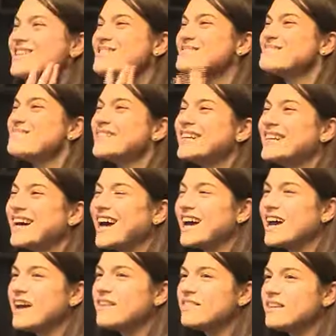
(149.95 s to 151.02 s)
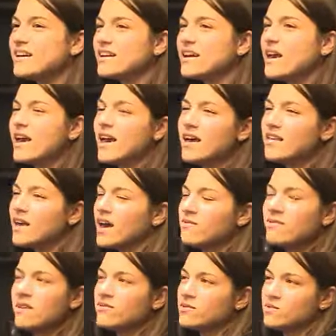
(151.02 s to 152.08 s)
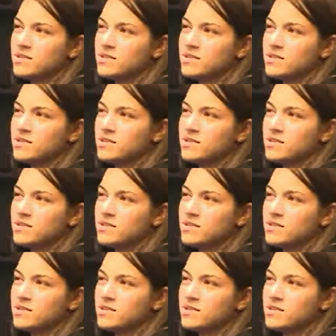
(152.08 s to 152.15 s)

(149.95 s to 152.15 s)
no, but I think I've never